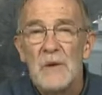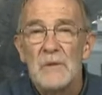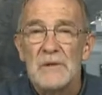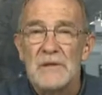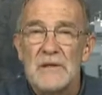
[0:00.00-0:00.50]

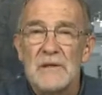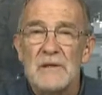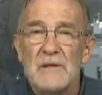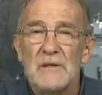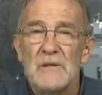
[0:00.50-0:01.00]
with
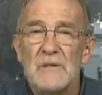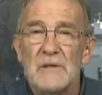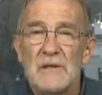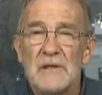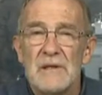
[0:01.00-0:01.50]

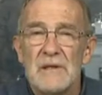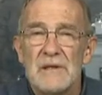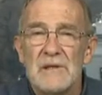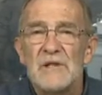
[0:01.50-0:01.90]
the